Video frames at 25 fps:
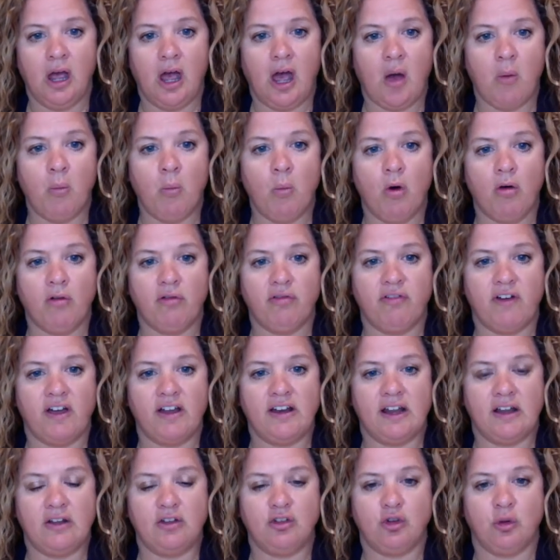and what
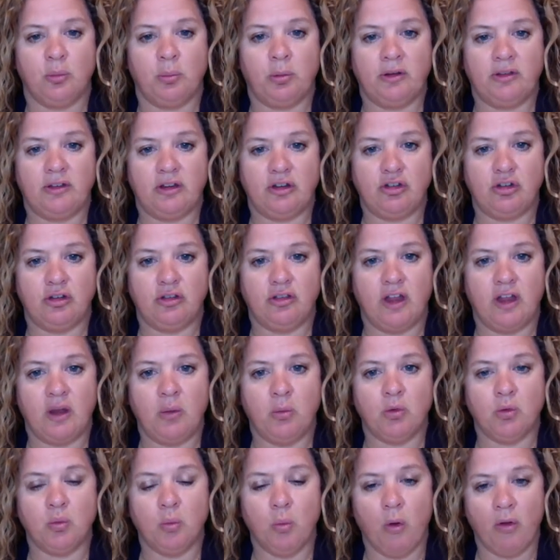financial position they
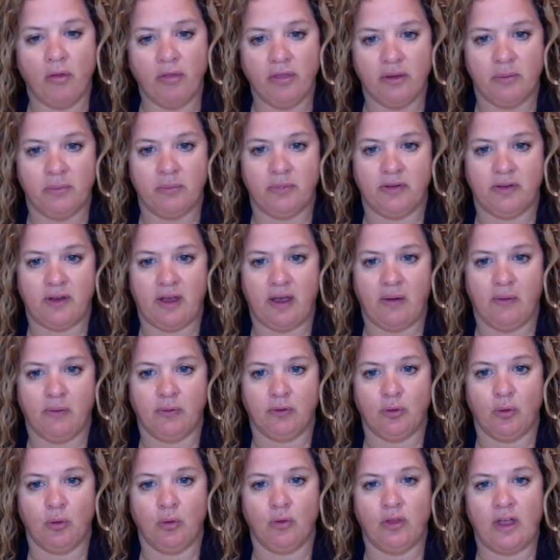would want
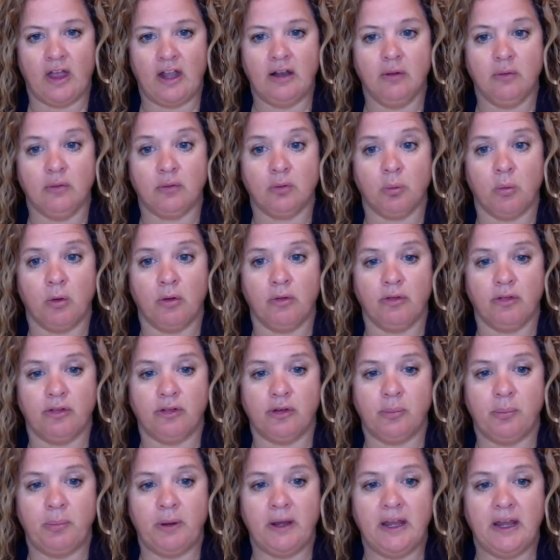themselves or their loved ones
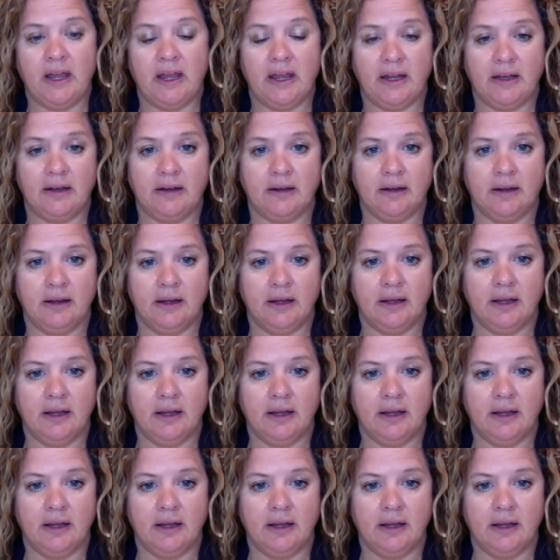to be in